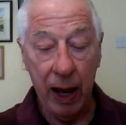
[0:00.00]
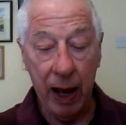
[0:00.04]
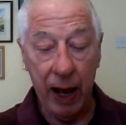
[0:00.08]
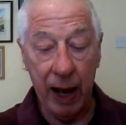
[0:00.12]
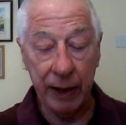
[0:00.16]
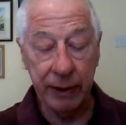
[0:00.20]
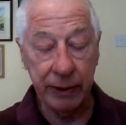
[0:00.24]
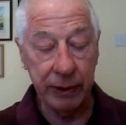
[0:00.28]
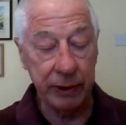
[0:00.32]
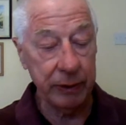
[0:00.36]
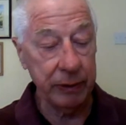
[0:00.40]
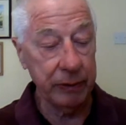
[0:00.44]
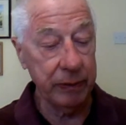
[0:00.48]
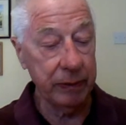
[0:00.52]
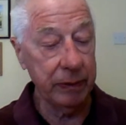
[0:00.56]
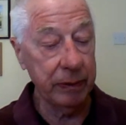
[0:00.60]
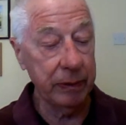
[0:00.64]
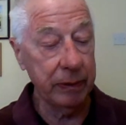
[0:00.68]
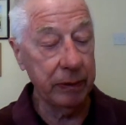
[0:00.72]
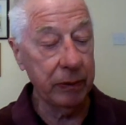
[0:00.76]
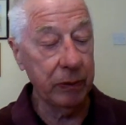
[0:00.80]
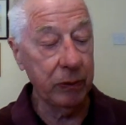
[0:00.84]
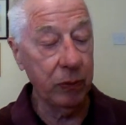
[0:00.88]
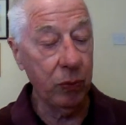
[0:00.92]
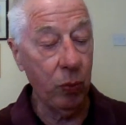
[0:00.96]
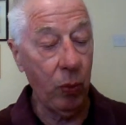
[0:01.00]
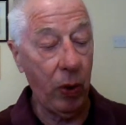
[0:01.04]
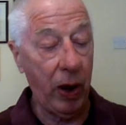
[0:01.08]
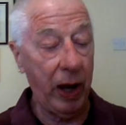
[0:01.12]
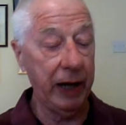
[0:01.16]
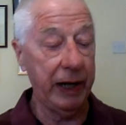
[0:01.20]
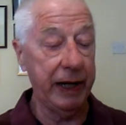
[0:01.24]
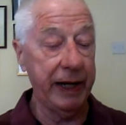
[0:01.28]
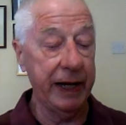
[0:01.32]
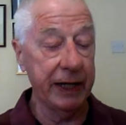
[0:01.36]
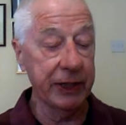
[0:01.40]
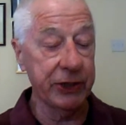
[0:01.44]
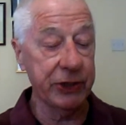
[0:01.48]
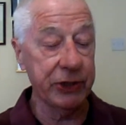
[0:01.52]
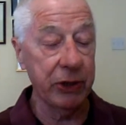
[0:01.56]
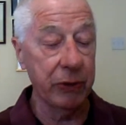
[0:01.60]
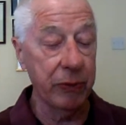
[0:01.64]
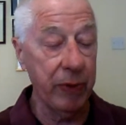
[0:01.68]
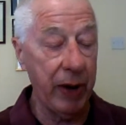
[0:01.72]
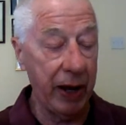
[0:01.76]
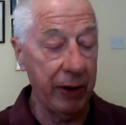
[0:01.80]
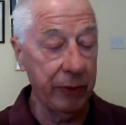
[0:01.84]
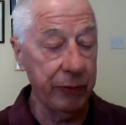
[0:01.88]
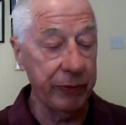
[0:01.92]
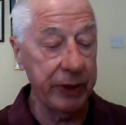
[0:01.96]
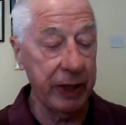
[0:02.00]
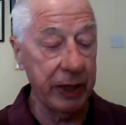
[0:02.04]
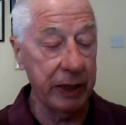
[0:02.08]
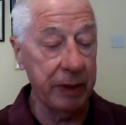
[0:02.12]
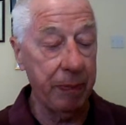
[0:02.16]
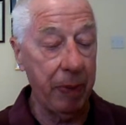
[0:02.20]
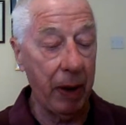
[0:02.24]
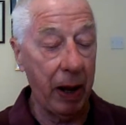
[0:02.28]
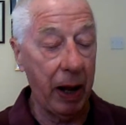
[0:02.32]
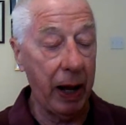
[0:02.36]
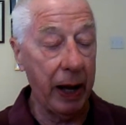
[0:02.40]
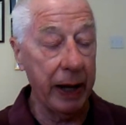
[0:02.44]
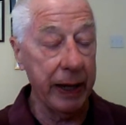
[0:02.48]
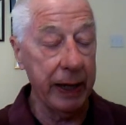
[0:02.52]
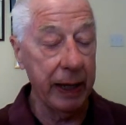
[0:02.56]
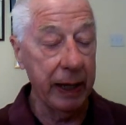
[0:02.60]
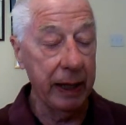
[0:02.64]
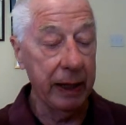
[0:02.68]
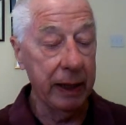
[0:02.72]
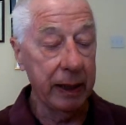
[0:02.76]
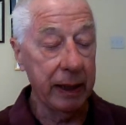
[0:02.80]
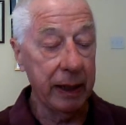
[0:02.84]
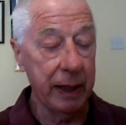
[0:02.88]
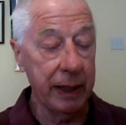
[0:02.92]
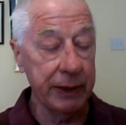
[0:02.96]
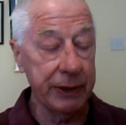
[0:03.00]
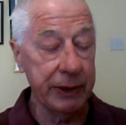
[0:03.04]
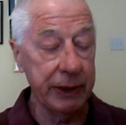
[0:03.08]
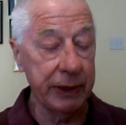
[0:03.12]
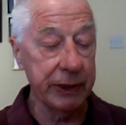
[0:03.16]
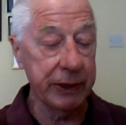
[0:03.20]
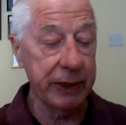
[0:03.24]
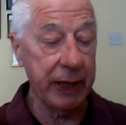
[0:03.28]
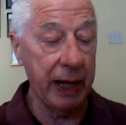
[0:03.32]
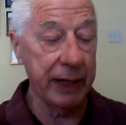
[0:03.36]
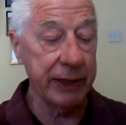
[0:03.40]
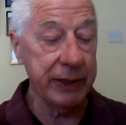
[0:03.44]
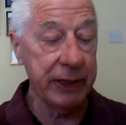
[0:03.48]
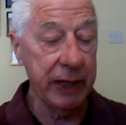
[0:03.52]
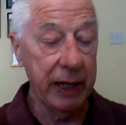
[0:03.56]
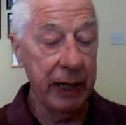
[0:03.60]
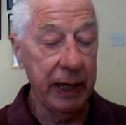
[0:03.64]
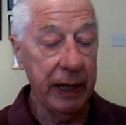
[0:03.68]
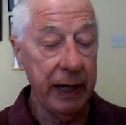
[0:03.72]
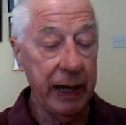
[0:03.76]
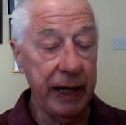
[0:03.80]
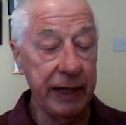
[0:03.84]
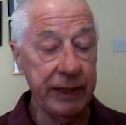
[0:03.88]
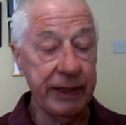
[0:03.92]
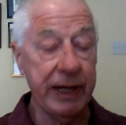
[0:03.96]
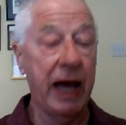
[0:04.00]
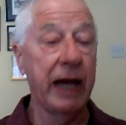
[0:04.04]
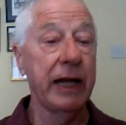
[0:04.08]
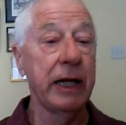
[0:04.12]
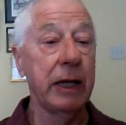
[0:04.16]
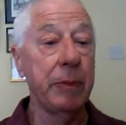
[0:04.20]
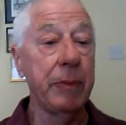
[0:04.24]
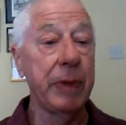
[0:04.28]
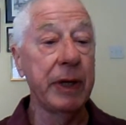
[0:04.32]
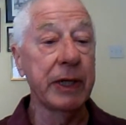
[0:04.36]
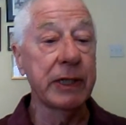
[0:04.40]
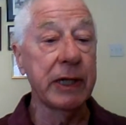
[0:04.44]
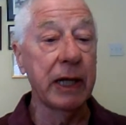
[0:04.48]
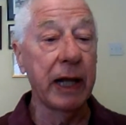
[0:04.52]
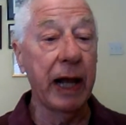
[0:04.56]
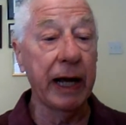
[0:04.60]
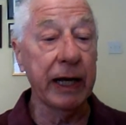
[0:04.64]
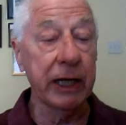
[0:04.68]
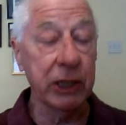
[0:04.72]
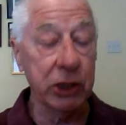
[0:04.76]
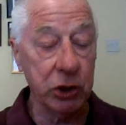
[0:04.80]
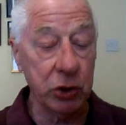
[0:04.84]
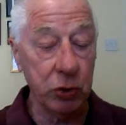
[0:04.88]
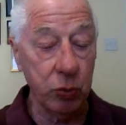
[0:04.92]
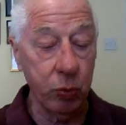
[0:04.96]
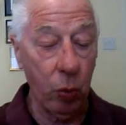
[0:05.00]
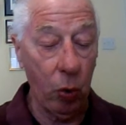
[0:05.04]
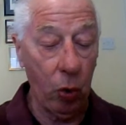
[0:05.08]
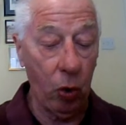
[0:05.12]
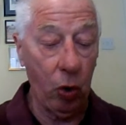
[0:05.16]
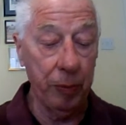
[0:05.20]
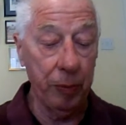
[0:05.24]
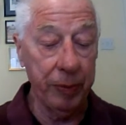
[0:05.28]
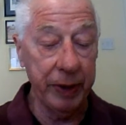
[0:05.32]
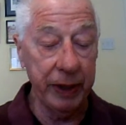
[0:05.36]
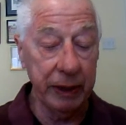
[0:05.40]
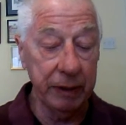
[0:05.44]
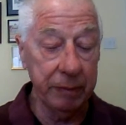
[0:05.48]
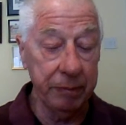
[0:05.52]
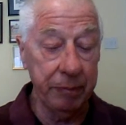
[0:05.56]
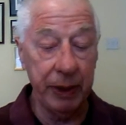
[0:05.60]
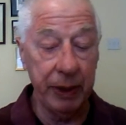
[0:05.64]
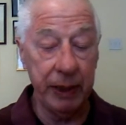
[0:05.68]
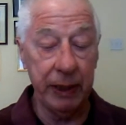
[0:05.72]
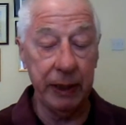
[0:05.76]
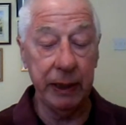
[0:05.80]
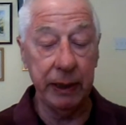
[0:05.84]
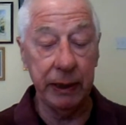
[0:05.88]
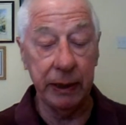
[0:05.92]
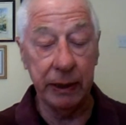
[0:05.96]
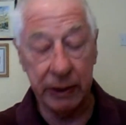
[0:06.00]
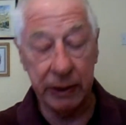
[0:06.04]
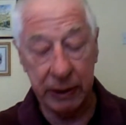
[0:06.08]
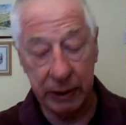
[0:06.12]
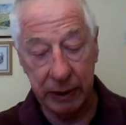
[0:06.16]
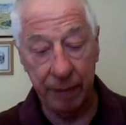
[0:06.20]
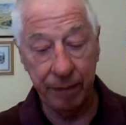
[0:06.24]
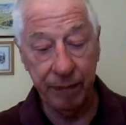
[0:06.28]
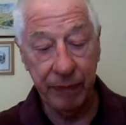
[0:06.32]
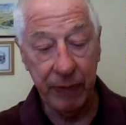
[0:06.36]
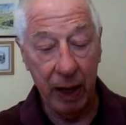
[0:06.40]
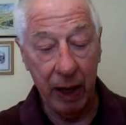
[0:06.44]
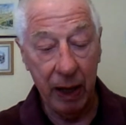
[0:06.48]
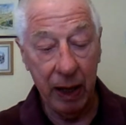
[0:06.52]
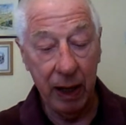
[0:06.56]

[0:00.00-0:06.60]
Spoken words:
and while he is surrounded by, as he says, his enemies like swarming bees.